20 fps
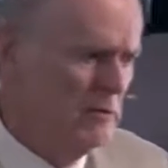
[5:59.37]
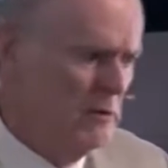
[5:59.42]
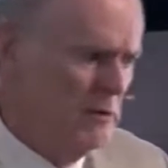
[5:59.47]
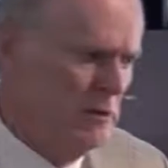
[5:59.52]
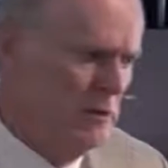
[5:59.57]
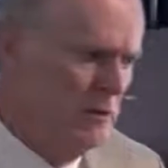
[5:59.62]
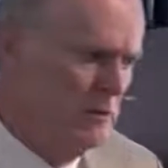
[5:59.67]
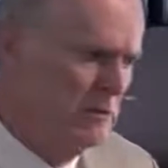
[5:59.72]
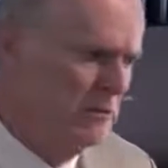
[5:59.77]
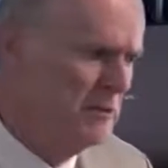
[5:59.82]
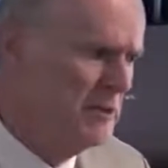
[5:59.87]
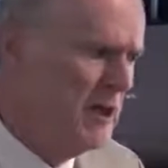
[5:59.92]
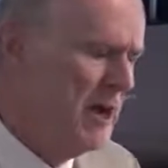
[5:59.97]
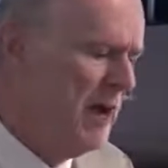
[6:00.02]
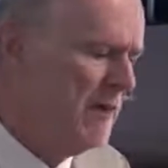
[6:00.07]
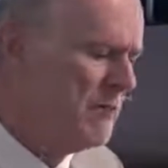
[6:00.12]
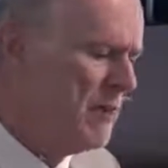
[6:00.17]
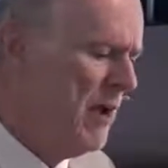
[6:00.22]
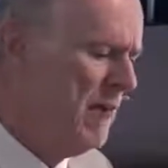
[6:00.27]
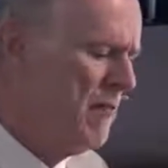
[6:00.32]
You
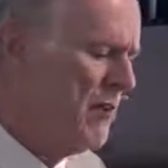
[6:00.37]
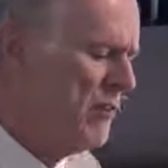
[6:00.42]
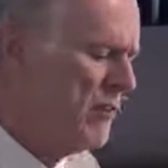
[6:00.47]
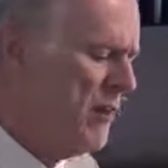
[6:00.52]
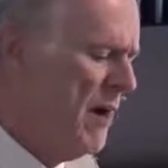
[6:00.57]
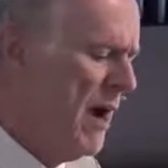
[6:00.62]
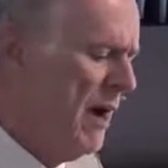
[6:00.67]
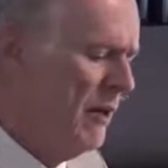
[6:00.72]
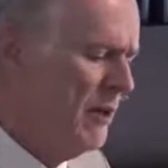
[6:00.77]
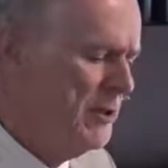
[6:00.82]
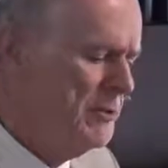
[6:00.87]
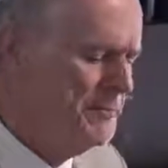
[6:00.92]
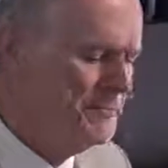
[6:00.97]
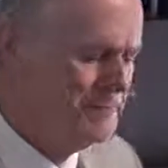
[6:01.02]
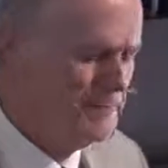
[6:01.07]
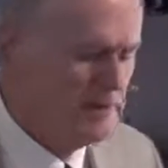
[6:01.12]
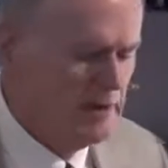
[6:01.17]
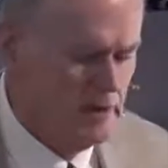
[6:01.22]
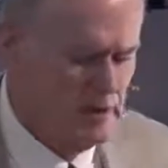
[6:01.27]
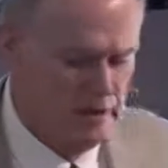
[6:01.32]
have to have a salad,
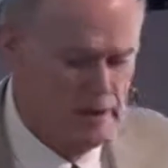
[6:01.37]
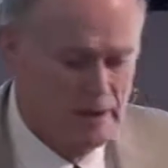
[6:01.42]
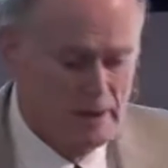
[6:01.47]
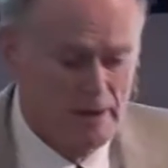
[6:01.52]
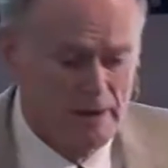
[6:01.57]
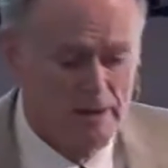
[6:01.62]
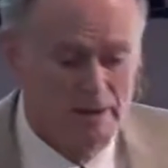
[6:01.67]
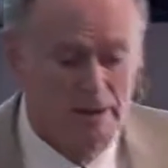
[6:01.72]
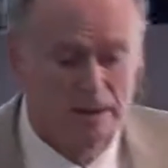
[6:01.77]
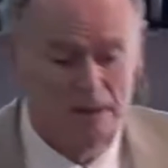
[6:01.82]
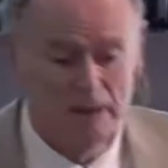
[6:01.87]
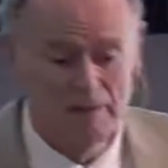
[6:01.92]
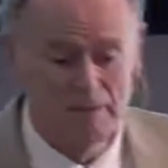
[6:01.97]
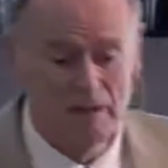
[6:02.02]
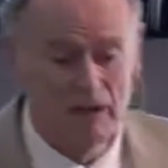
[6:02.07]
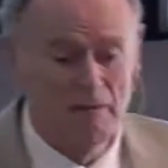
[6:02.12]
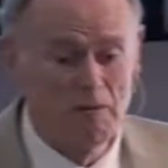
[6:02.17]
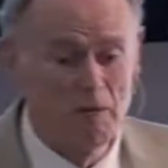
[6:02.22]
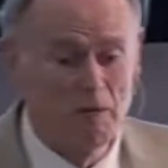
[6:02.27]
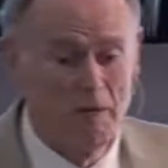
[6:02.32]
then you have
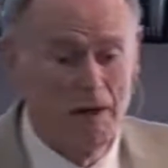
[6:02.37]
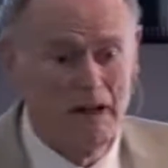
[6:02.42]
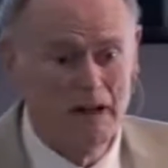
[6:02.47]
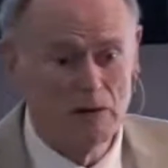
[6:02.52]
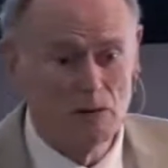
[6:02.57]
to have a main